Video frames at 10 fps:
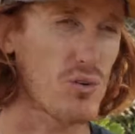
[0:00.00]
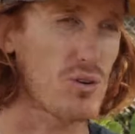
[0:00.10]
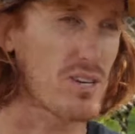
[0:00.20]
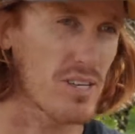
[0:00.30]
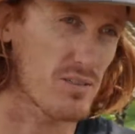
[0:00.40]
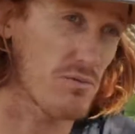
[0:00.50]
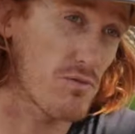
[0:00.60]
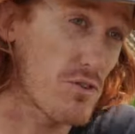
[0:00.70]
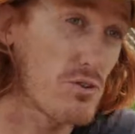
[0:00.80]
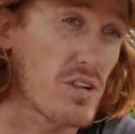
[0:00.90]
taught
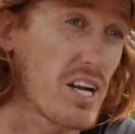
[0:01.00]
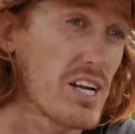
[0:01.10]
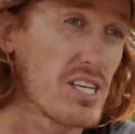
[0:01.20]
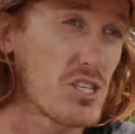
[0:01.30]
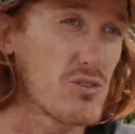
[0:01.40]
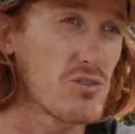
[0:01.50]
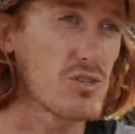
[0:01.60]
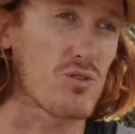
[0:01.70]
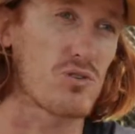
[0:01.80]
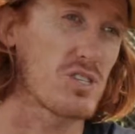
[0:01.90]
food-related
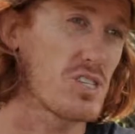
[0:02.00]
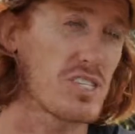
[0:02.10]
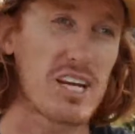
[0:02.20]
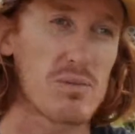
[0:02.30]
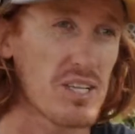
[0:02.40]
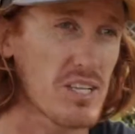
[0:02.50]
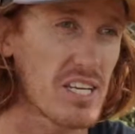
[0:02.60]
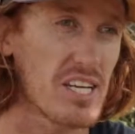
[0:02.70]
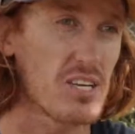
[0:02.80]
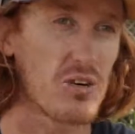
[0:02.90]
issues or
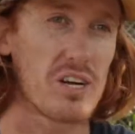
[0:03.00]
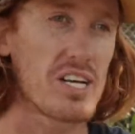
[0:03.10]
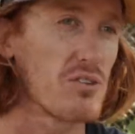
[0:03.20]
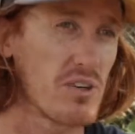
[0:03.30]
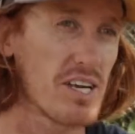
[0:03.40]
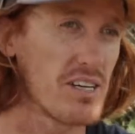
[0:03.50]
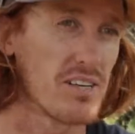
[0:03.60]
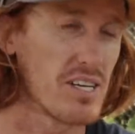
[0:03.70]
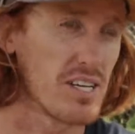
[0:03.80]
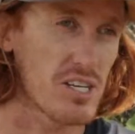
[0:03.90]
sustainability or any green
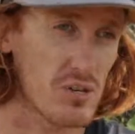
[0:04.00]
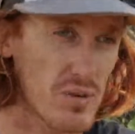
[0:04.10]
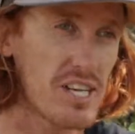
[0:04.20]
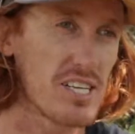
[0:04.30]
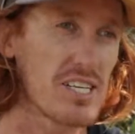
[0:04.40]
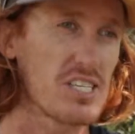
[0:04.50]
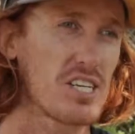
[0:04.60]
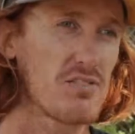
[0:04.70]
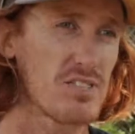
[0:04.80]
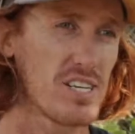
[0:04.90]

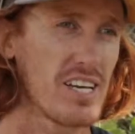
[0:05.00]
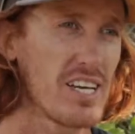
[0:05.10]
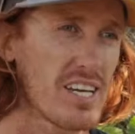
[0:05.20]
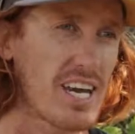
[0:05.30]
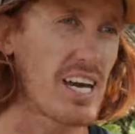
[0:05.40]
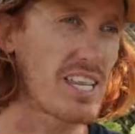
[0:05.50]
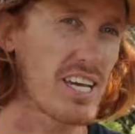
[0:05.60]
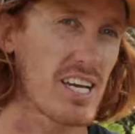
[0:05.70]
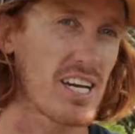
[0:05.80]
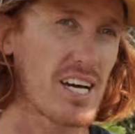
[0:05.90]
initiatives, and
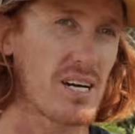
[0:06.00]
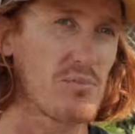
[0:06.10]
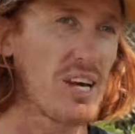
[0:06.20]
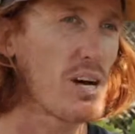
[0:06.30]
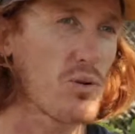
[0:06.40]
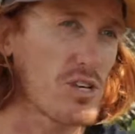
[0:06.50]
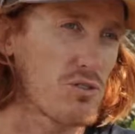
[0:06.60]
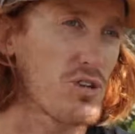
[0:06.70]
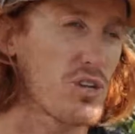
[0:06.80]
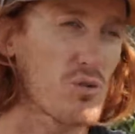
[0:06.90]
then work
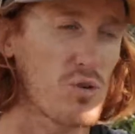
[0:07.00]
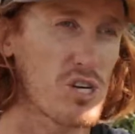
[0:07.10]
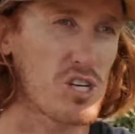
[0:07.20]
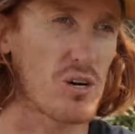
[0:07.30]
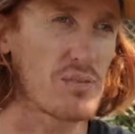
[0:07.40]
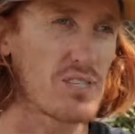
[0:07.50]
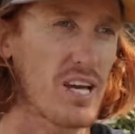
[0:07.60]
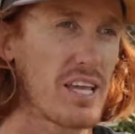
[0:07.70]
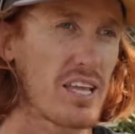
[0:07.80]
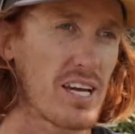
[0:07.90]
through little workshops.
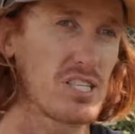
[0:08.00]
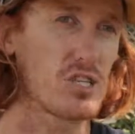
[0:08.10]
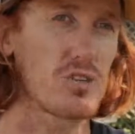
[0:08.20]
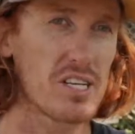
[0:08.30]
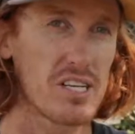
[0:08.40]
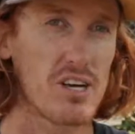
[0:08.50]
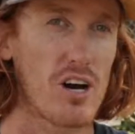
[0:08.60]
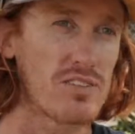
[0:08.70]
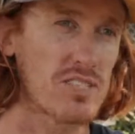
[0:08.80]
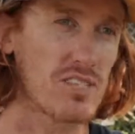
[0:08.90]
And then during
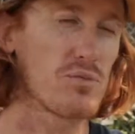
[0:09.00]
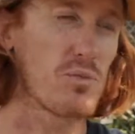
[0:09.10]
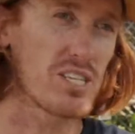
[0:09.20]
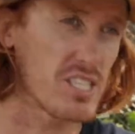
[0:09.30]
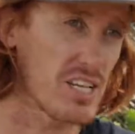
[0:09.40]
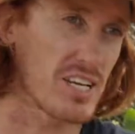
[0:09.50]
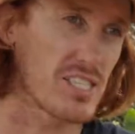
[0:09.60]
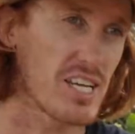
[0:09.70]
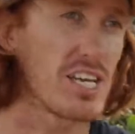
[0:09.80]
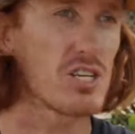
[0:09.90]
obviously winter
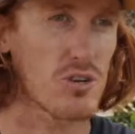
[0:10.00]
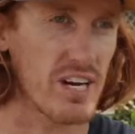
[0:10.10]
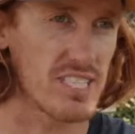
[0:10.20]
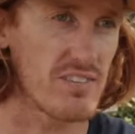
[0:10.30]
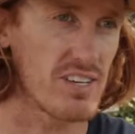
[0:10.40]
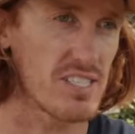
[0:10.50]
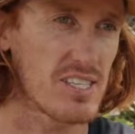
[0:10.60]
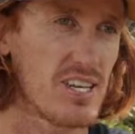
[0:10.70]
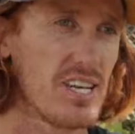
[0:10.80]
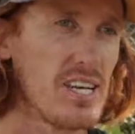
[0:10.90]
there's indoor
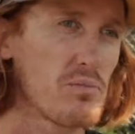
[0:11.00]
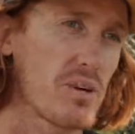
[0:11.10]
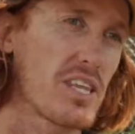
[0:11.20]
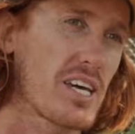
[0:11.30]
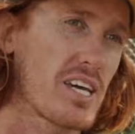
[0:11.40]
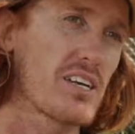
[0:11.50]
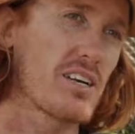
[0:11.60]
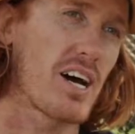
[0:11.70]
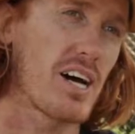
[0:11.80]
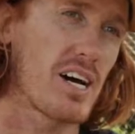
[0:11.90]
activities, but then